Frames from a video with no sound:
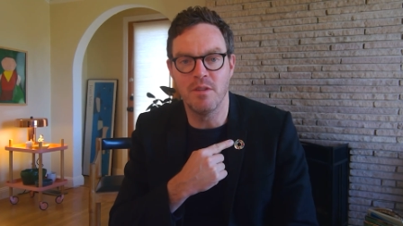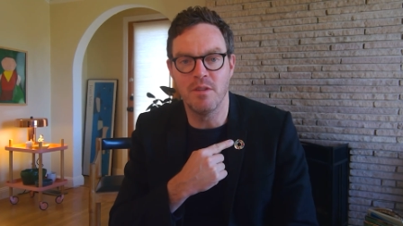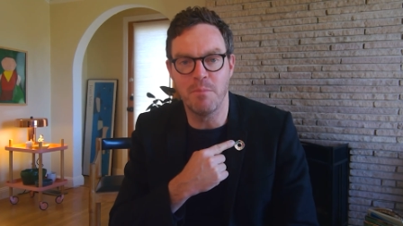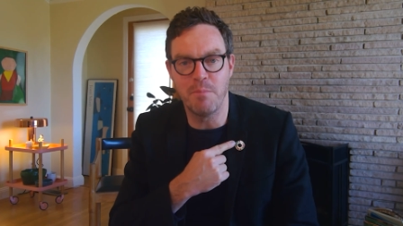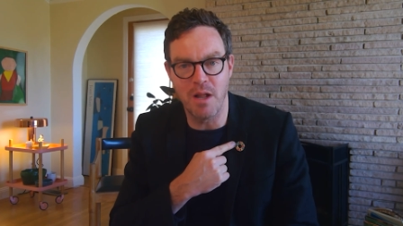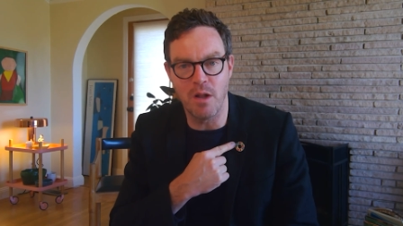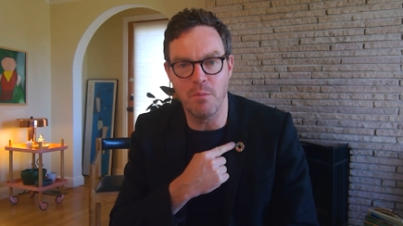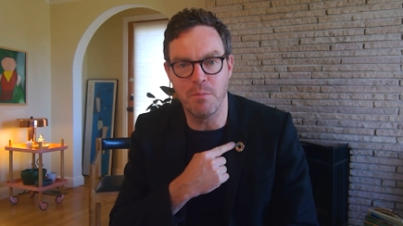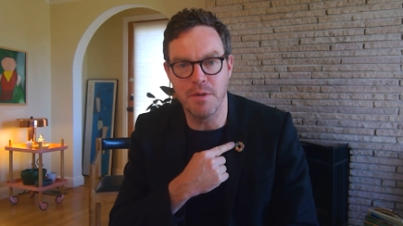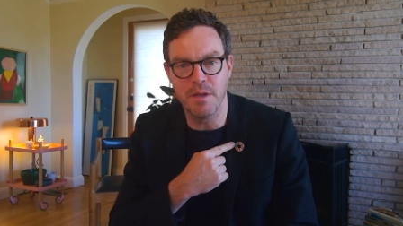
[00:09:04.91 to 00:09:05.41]

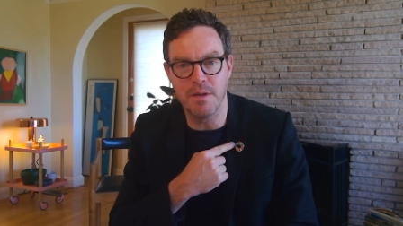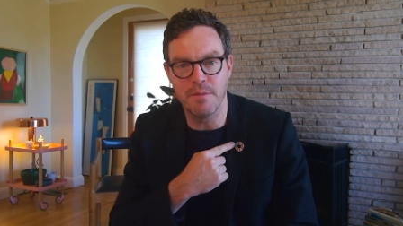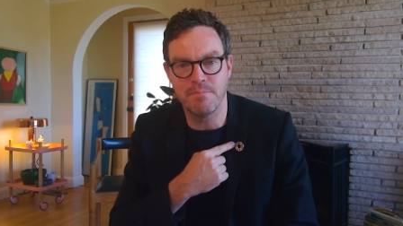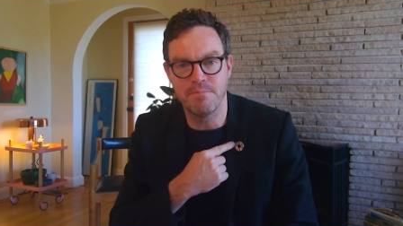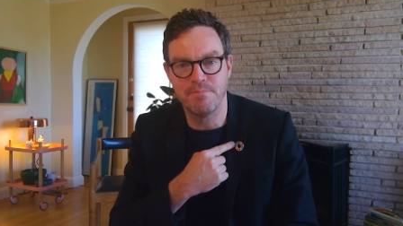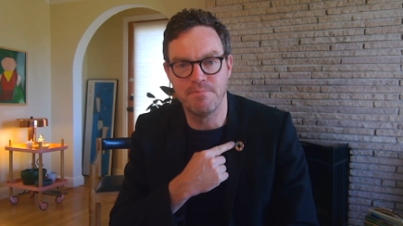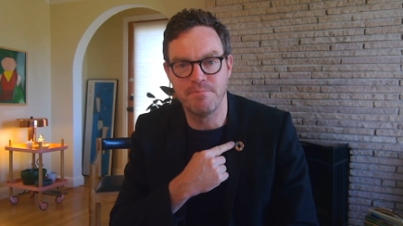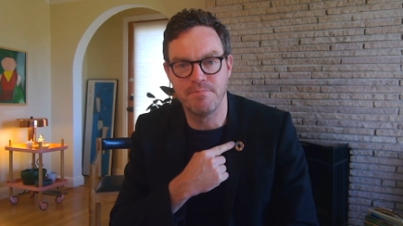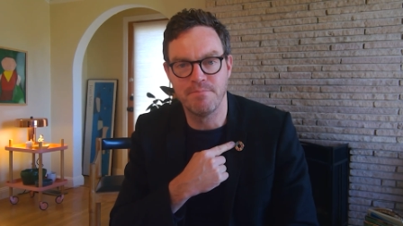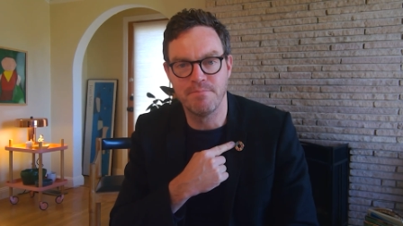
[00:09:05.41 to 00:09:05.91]
lapel pin.
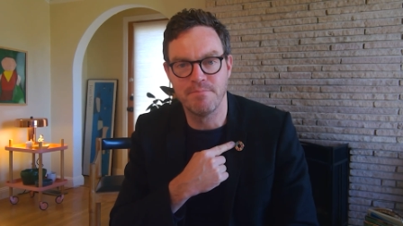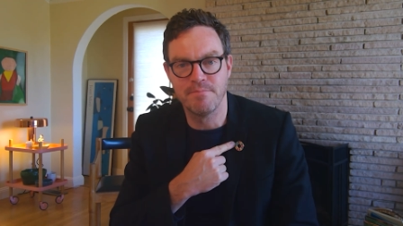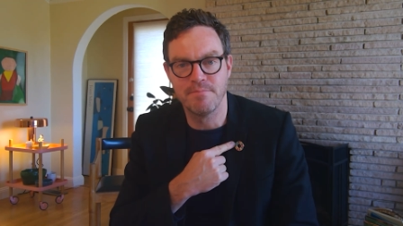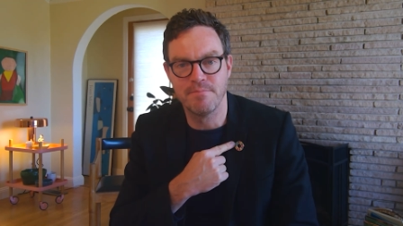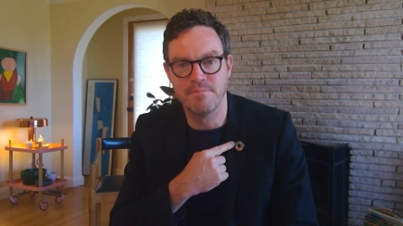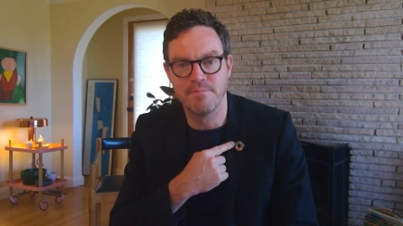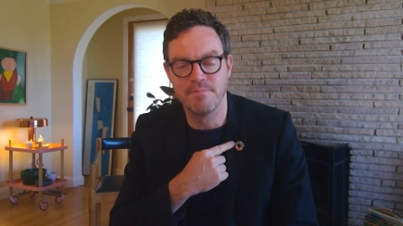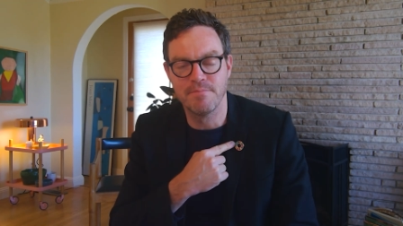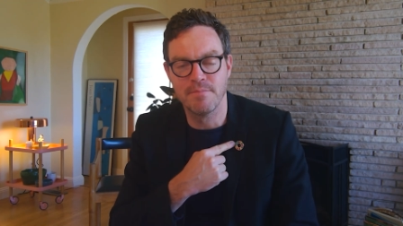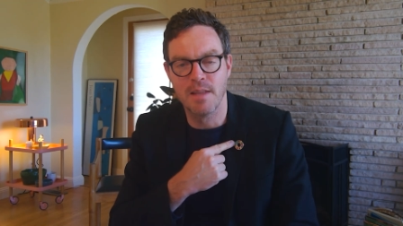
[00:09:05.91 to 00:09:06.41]

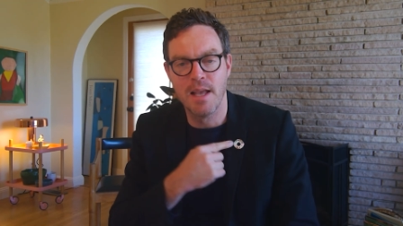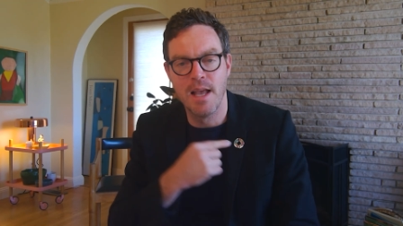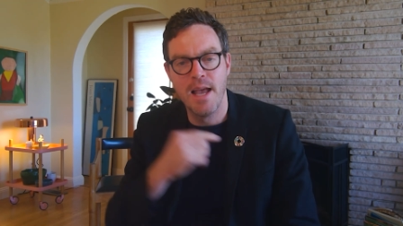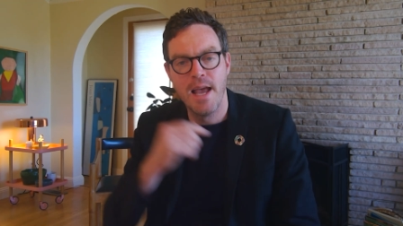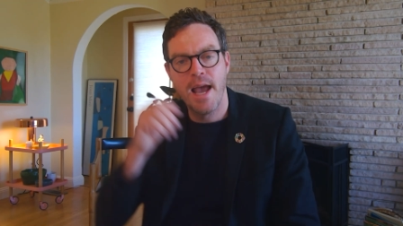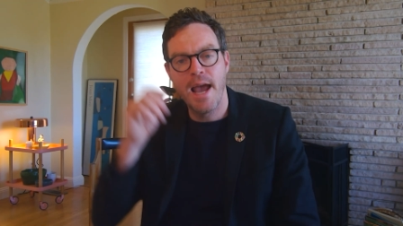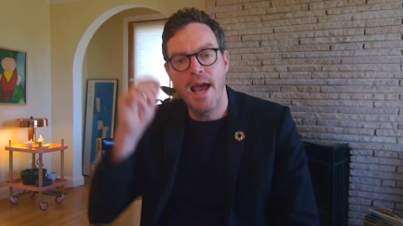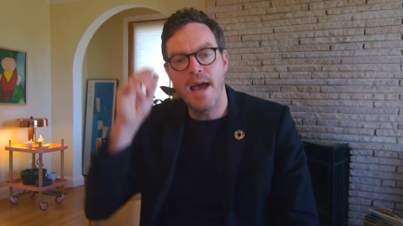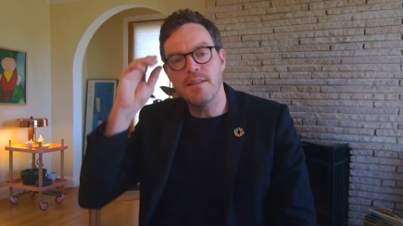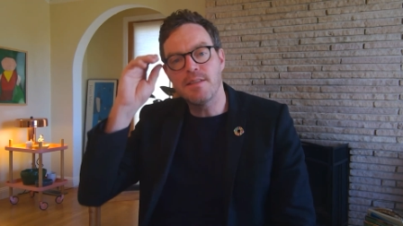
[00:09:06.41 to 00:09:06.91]

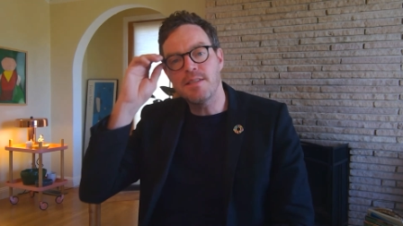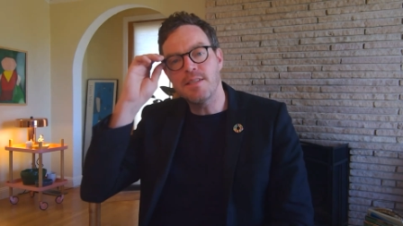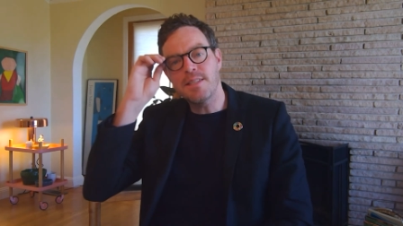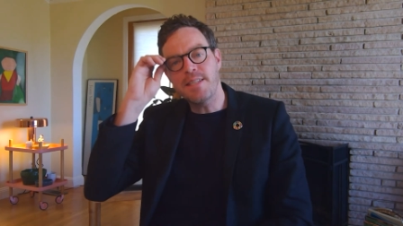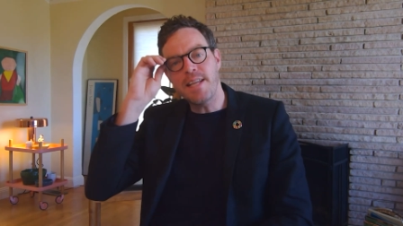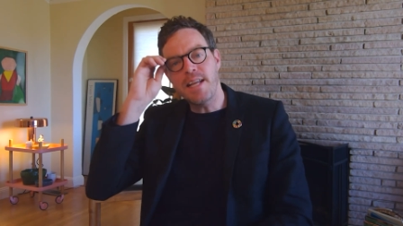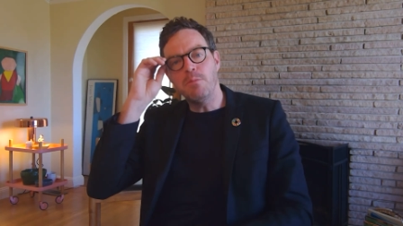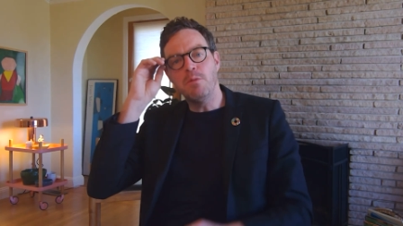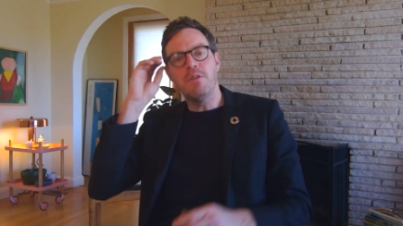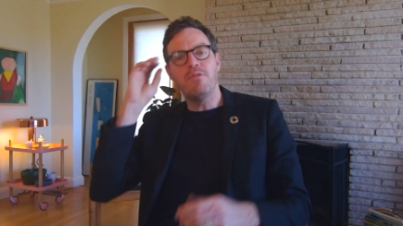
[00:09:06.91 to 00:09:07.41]
And the
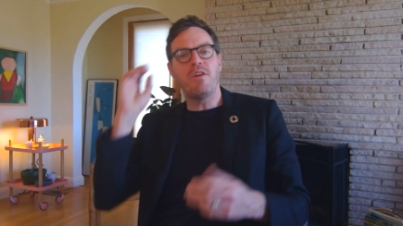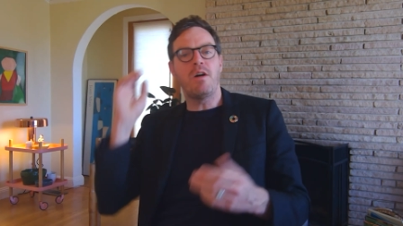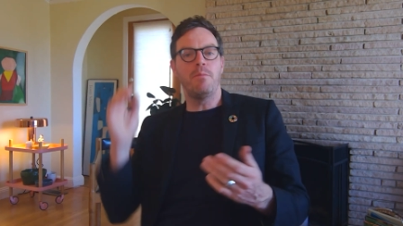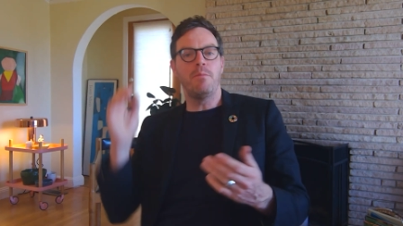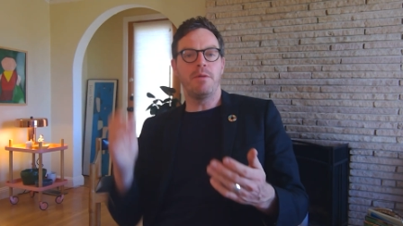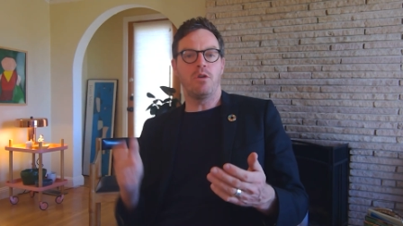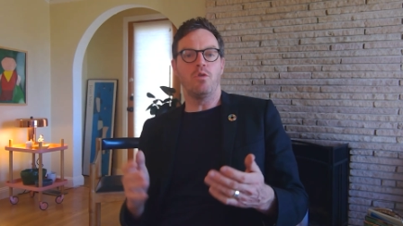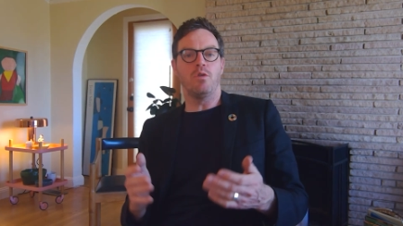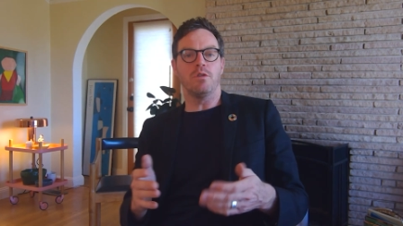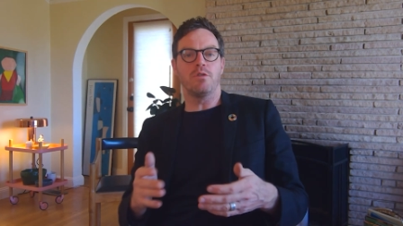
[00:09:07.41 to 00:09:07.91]
Sustainable
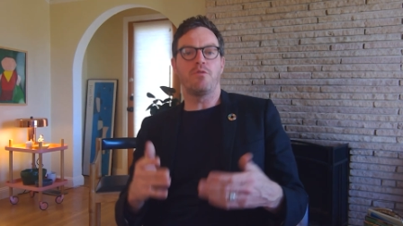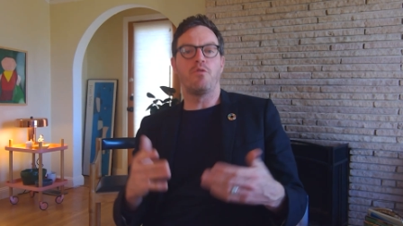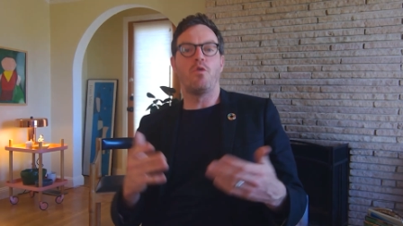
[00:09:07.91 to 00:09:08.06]
Development Goals,